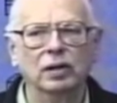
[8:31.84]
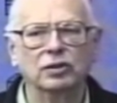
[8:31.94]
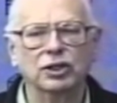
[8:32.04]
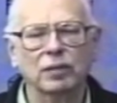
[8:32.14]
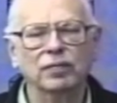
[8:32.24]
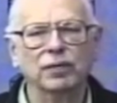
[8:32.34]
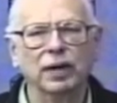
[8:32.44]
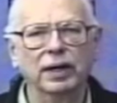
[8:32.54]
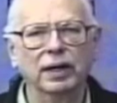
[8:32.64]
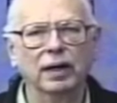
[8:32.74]
some
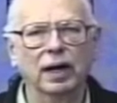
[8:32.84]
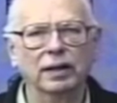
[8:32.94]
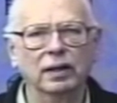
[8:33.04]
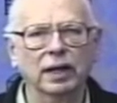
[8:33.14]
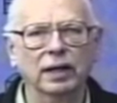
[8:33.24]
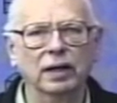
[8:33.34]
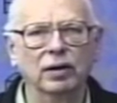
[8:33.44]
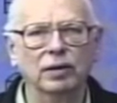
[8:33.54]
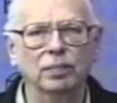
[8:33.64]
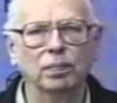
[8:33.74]
flooding on the Lake
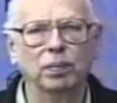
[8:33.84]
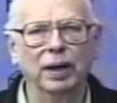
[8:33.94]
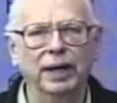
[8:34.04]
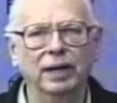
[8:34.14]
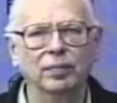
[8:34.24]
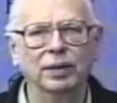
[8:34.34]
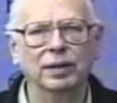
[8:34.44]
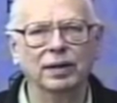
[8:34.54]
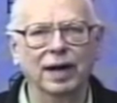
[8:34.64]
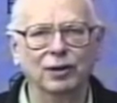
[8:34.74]
Erie plain,
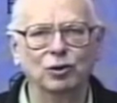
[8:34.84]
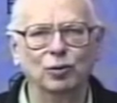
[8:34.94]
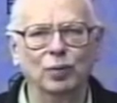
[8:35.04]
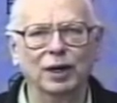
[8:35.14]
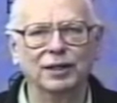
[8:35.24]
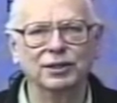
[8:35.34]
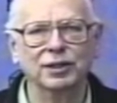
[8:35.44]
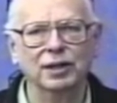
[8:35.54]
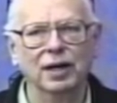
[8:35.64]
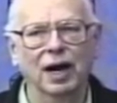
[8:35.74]
but not too much.
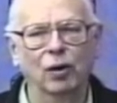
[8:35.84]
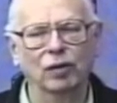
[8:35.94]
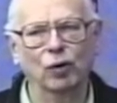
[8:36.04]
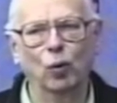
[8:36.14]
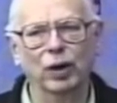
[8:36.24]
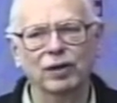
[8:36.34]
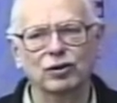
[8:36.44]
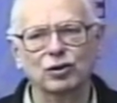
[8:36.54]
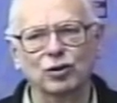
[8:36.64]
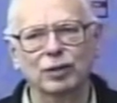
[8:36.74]
However, one of
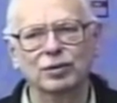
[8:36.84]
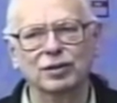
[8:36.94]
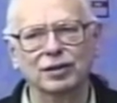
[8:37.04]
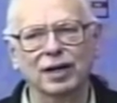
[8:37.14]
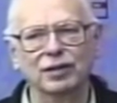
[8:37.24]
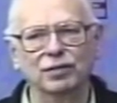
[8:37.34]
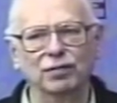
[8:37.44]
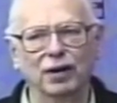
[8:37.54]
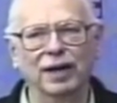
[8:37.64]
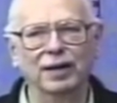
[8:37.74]
the streams that does
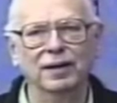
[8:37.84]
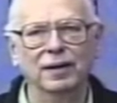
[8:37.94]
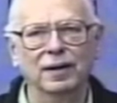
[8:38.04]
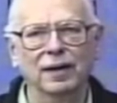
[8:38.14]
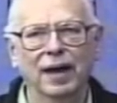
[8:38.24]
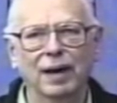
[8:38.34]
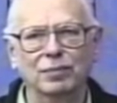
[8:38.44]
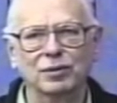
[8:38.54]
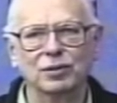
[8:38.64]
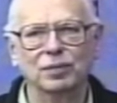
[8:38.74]
flood
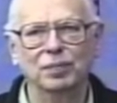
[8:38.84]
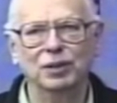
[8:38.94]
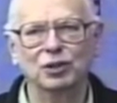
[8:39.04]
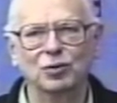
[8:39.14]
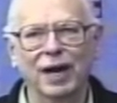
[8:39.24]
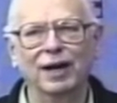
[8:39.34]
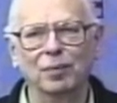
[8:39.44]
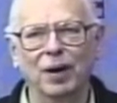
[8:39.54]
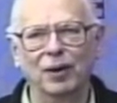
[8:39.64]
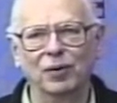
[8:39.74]
happens to be
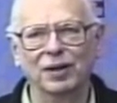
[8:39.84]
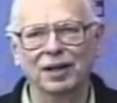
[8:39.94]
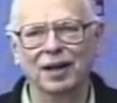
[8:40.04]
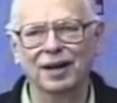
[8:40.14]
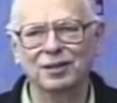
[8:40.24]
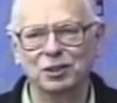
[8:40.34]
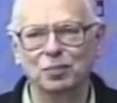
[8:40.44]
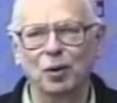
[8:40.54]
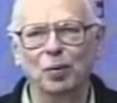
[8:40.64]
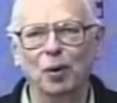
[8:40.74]
straddled by one of the largest
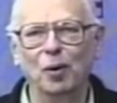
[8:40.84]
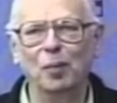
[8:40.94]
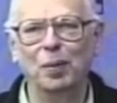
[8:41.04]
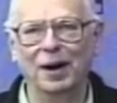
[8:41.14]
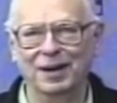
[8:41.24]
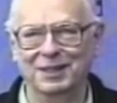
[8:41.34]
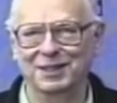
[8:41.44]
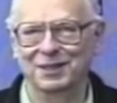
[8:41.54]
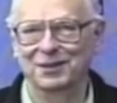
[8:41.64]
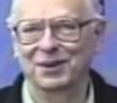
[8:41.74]
mobile home parks
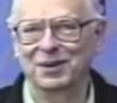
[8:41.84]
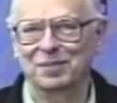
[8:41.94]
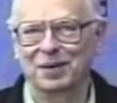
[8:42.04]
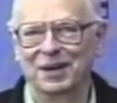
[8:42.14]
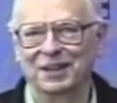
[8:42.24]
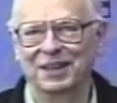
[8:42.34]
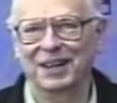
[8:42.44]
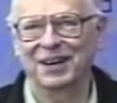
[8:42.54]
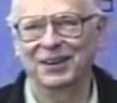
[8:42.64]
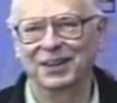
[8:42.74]
in the northern part of the
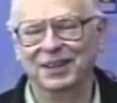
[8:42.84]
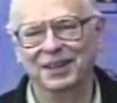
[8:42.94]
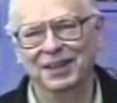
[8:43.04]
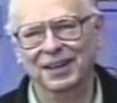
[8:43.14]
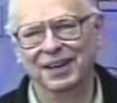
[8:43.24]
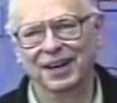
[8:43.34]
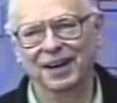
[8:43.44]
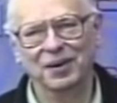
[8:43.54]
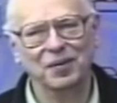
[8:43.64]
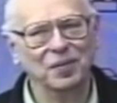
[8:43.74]
county.
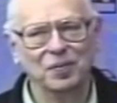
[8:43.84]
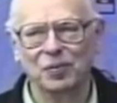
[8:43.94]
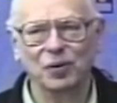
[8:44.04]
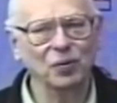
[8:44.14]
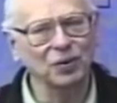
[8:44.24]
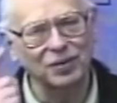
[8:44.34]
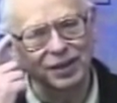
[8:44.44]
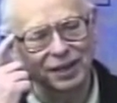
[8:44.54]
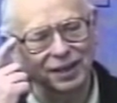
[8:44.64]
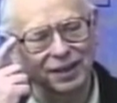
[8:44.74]
Uh, we weren't
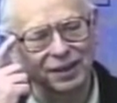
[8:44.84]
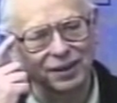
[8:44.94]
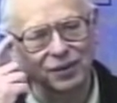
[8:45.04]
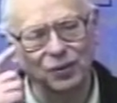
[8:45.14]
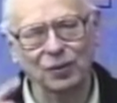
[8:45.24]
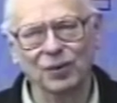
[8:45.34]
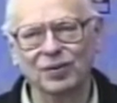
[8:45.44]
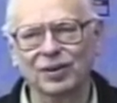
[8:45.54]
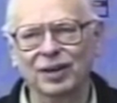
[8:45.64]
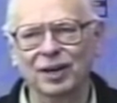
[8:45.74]
thinking. We
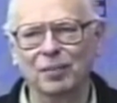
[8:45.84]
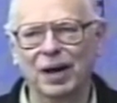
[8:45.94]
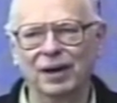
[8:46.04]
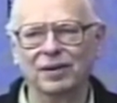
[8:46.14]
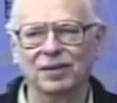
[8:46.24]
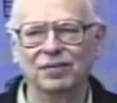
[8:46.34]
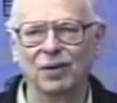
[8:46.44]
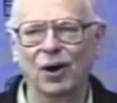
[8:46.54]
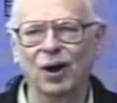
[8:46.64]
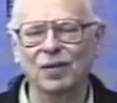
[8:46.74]
weren't thinking about the,
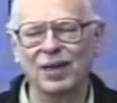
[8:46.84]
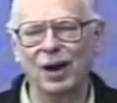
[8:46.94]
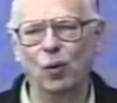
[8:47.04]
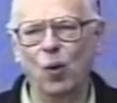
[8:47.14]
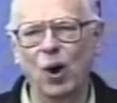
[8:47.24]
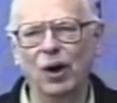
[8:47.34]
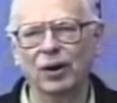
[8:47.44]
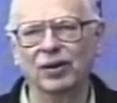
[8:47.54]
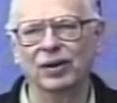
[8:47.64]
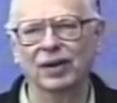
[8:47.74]
all of that
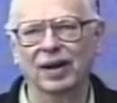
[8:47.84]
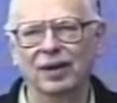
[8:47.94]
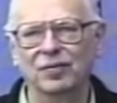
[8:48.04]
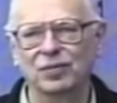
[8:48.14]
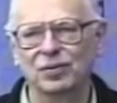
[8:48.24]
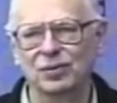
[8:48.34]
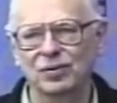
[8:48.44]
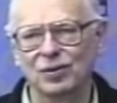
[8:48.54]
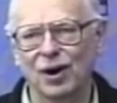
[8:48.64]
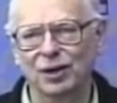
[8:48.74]
water that I've
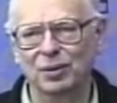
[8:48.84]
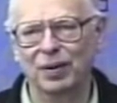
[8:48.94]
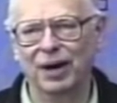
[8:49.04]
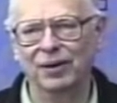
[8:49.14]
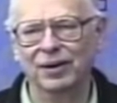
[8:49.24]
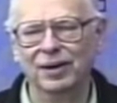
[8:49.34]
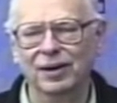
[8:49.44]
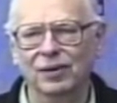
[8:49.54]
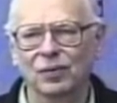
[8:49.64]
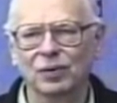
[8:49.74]
talked about.
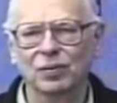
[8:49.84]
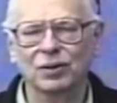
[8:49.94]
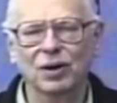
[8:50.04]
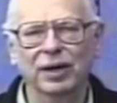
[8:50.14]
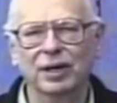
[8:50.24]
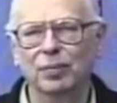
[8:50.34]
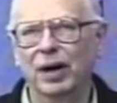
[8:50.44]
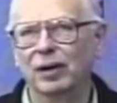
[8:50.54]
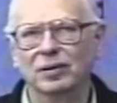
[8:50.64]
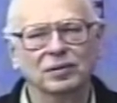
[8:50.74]
We're, we're talking
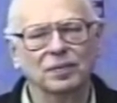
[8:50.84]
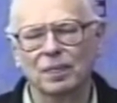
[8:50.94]
about,